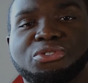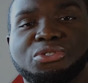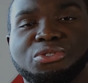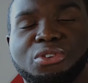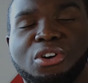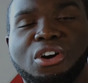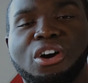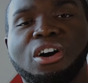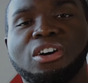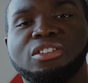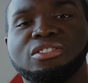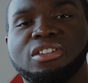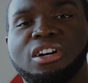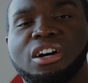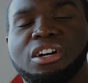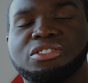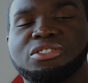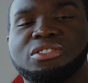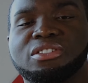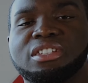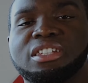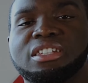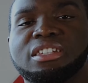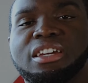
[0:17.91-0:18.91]
you can't
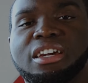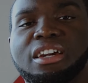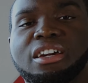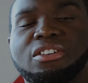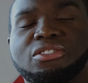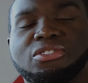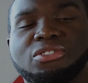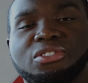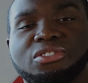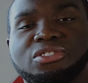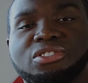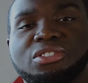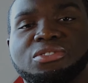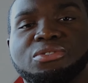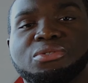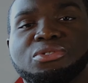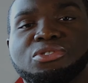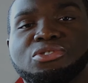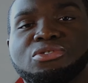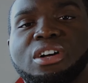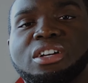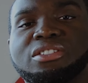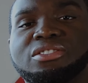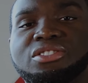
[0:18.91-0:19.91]
actually get a successful
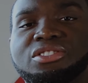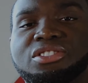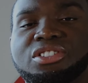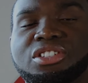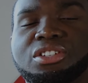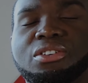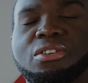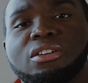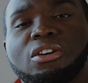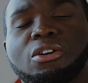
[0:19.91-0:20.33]
strategy